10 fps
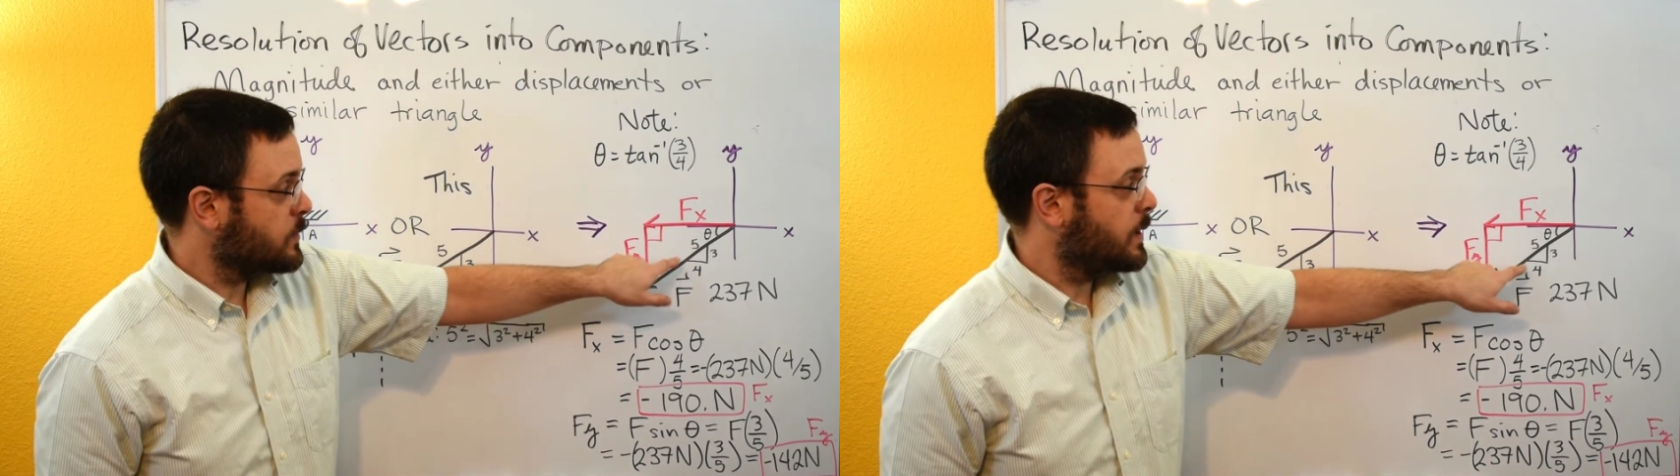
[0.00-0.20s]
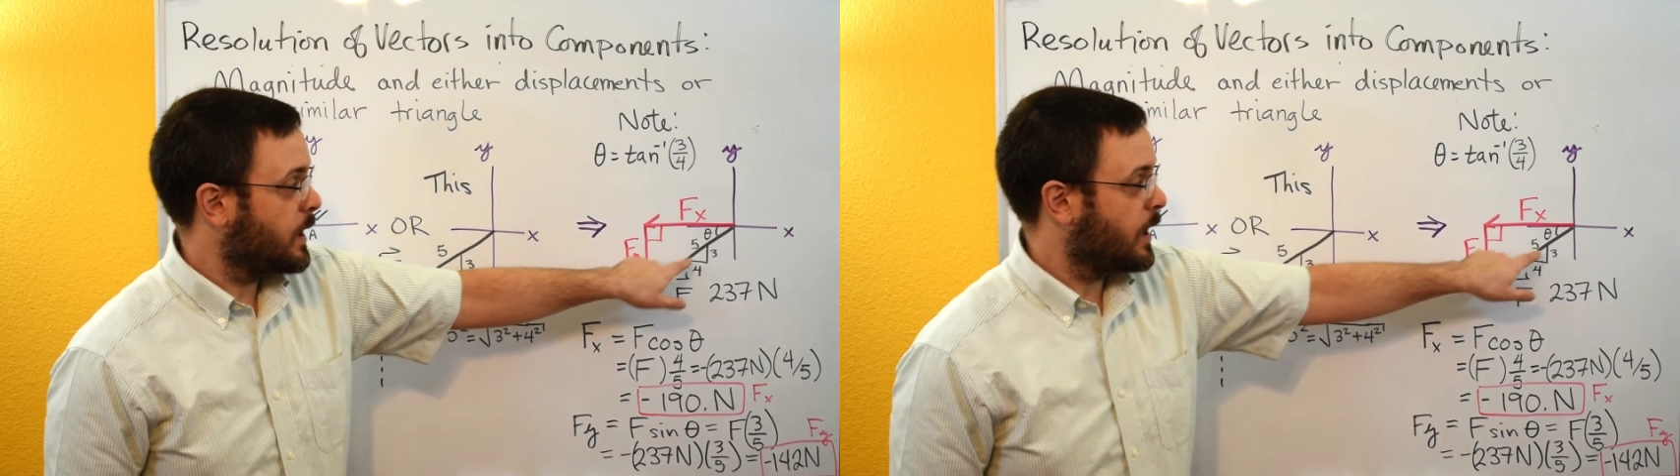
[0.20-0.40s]

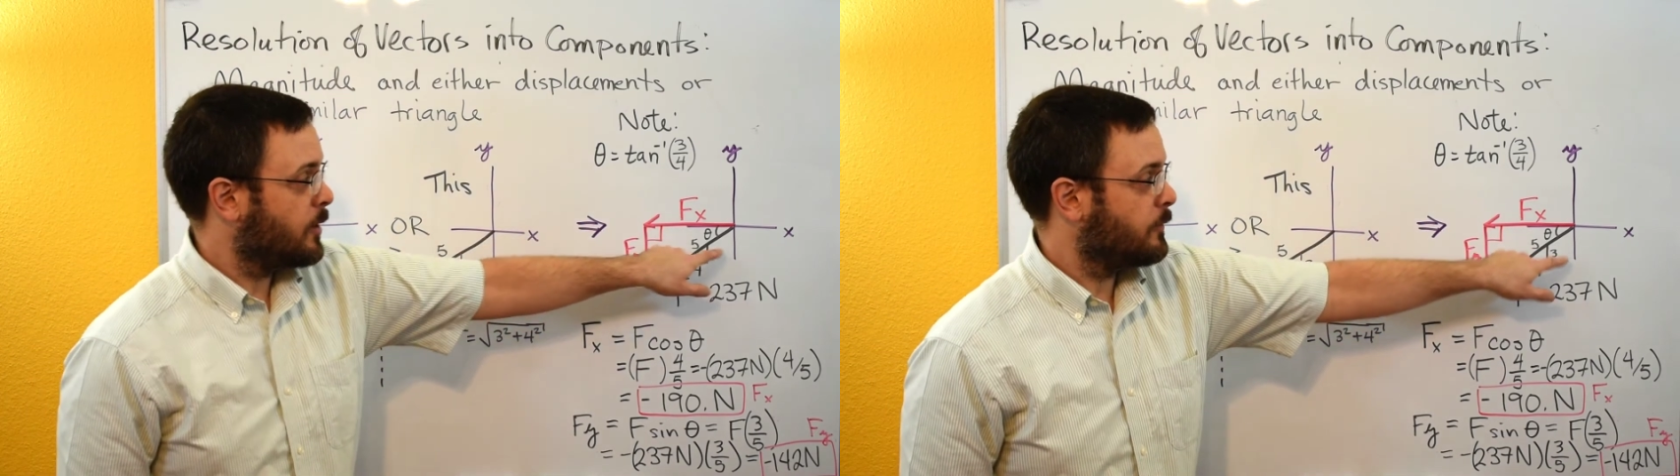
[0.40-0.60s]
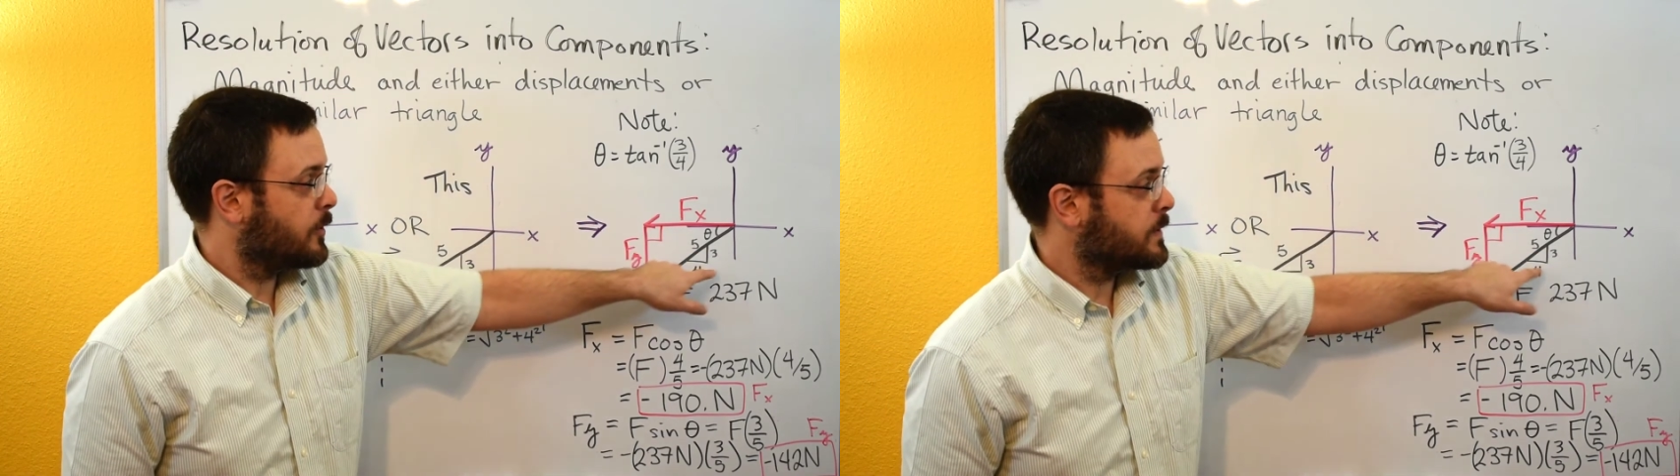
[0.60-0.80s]
we
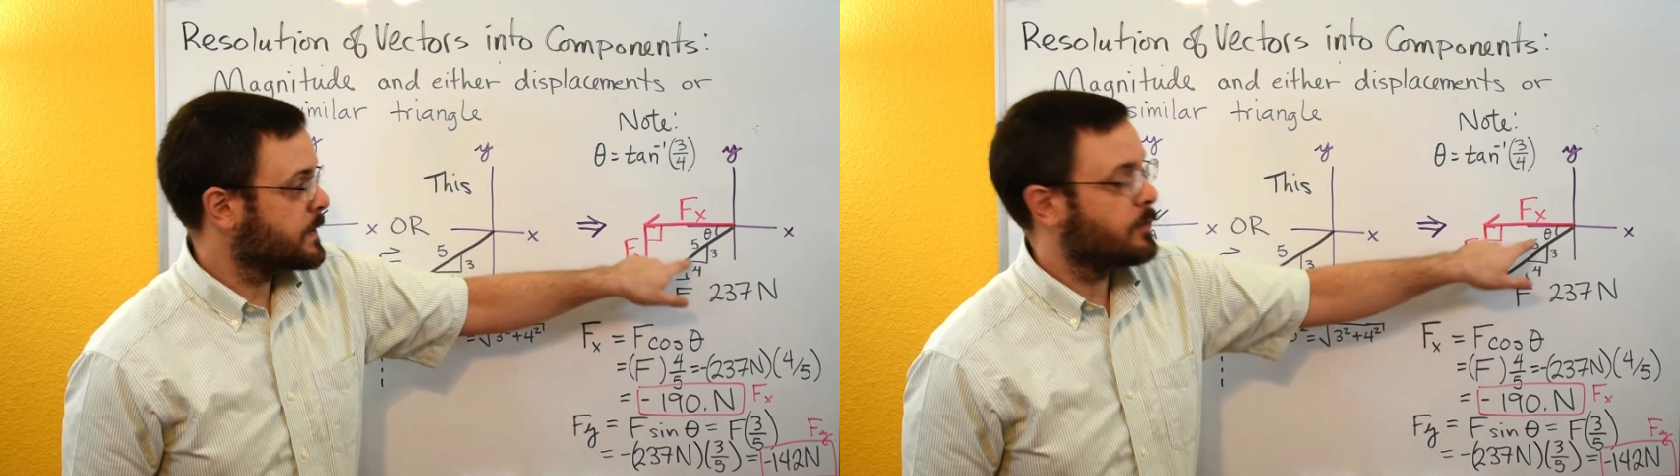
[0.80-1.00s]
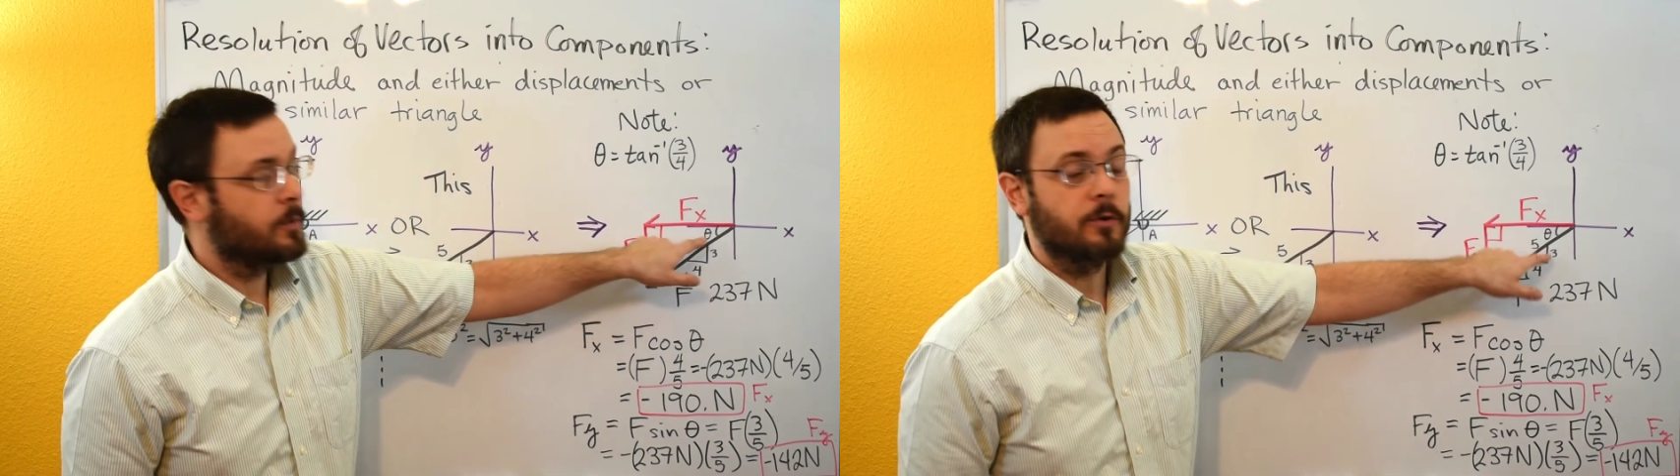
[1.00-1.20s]
have our
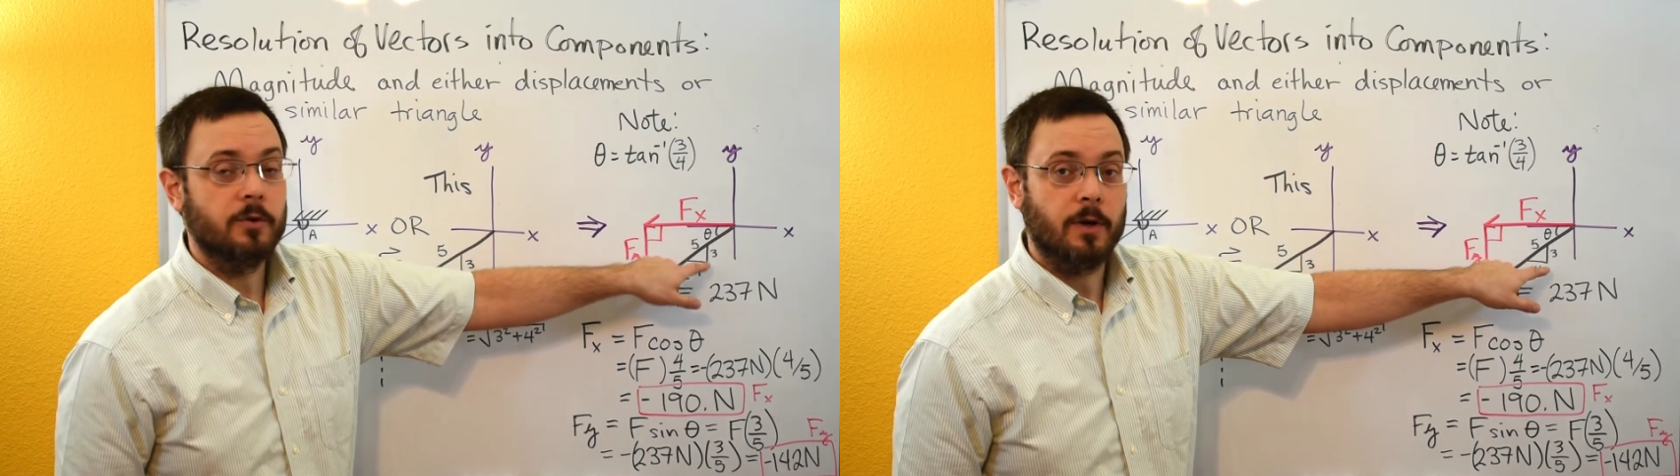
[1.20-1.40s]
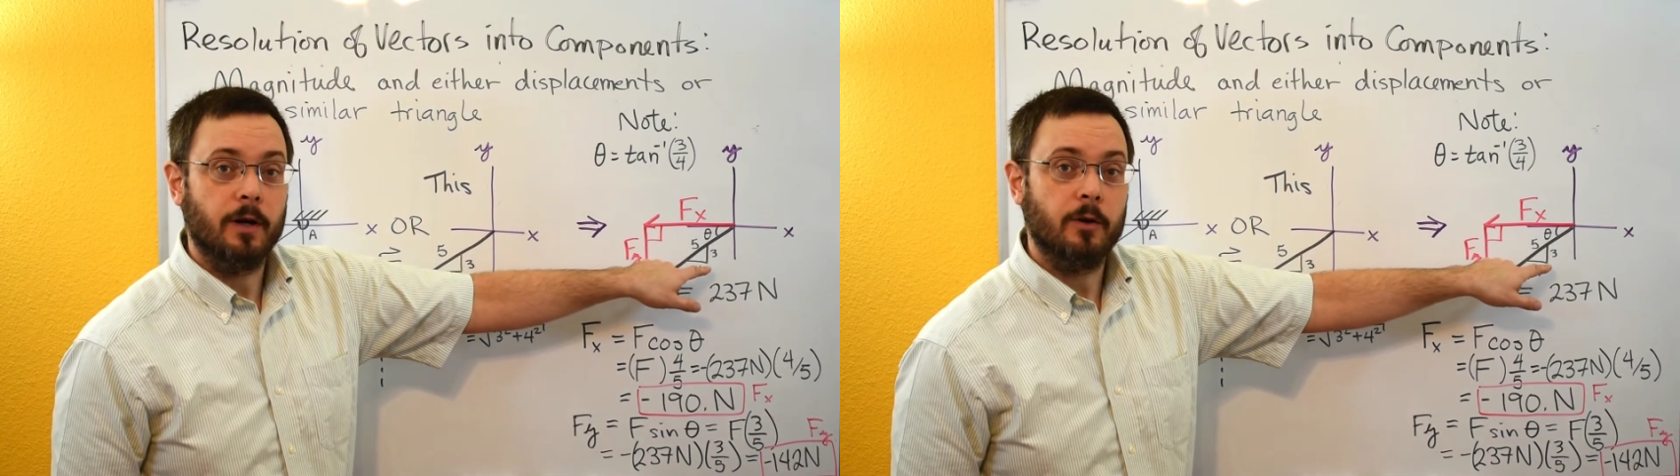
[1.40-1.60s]
similar
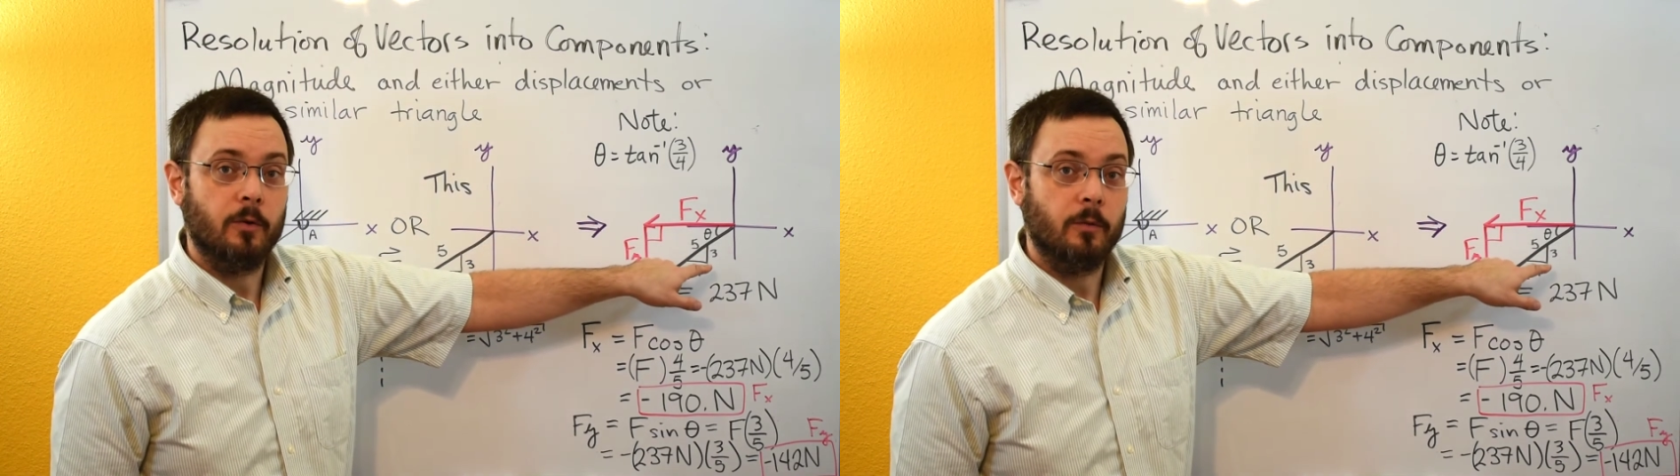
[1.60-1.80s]
triangle